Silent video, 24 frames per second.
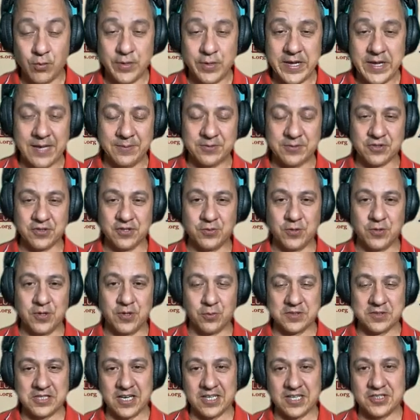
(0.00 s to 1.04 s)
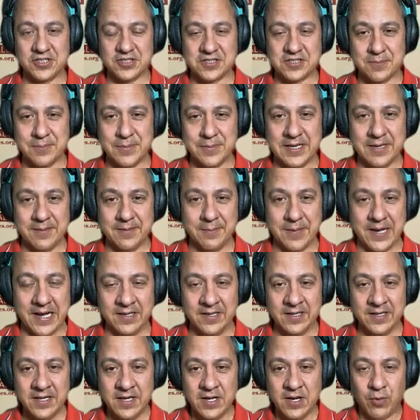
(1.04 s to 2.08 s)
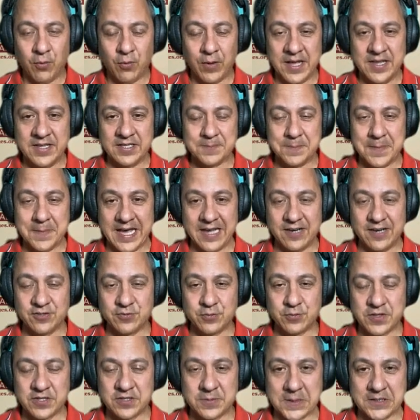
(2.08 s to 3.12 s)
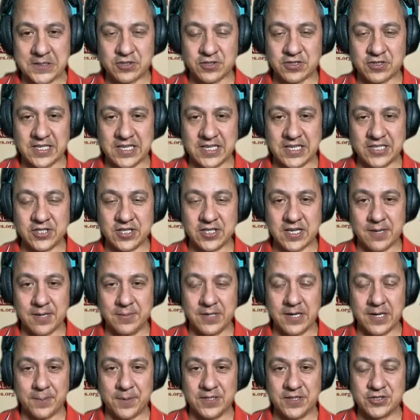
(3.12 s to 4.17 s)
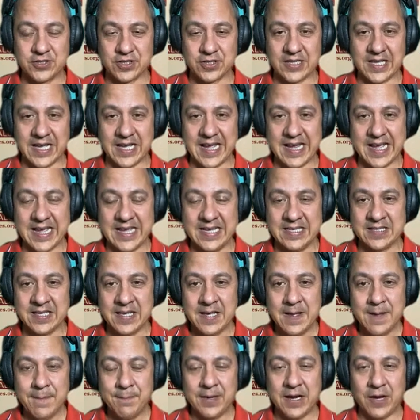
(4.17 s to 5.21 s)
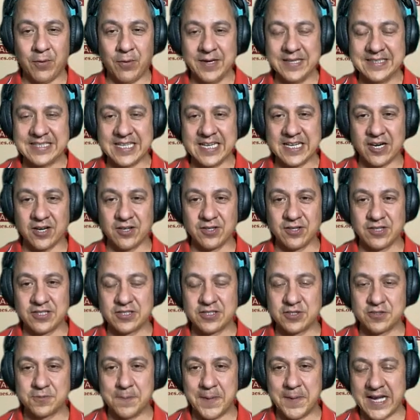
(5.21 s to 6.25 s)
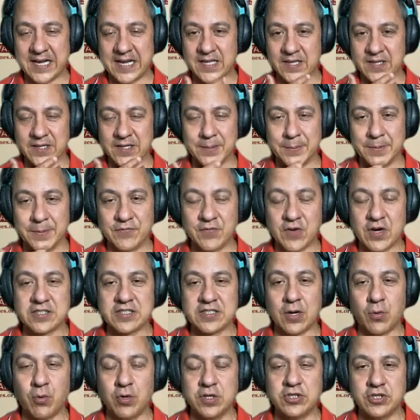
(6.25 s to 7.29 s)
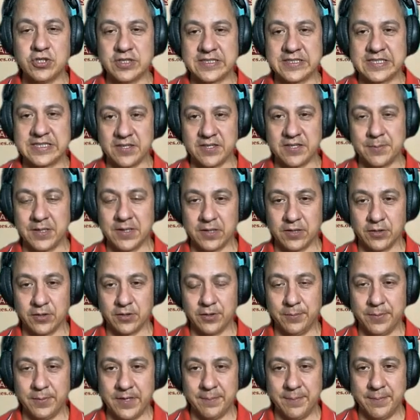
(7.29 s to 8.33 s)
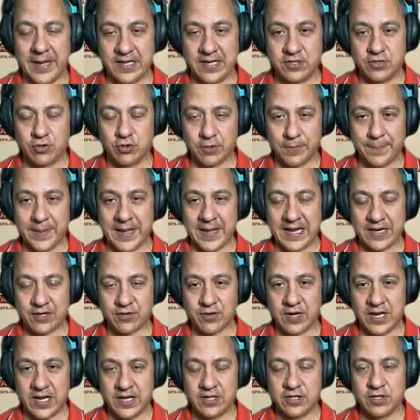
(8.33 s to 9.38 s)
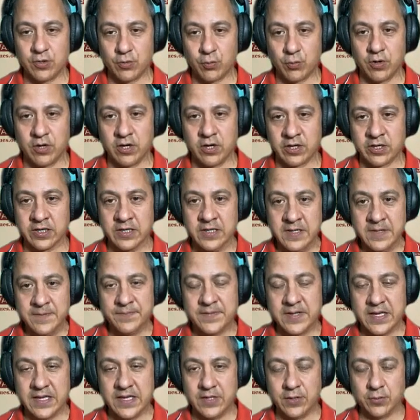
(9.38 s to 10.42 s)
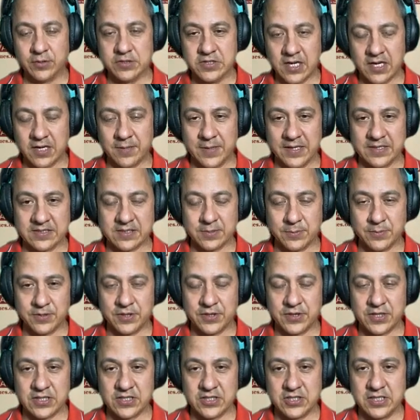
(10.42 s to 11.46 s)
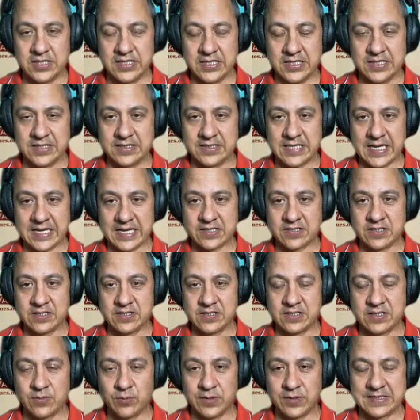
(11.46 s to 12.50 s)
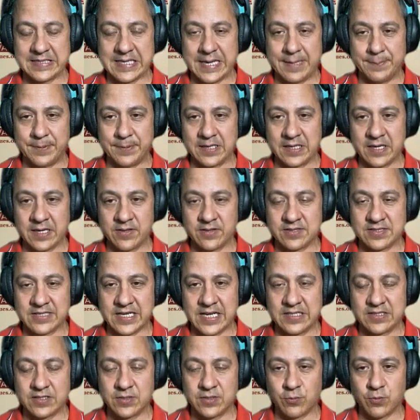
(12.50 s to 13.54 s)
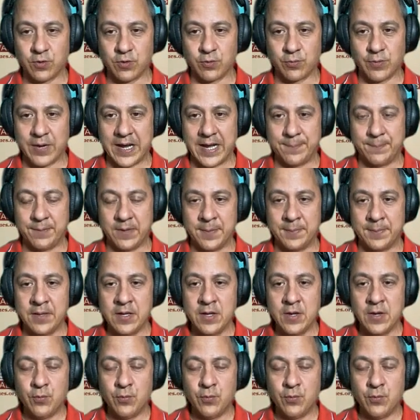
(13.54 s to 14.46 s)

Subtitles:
We absolutely will. We'll talk just a minute about why this matters with a special session coming up on July 8th. But I want to take our listeners back a little bit. First, I want you to tell them a little bit about your background and your work, and then we'll talk about some of the things you did in Texas and what's happening in the states, and we'll wrap up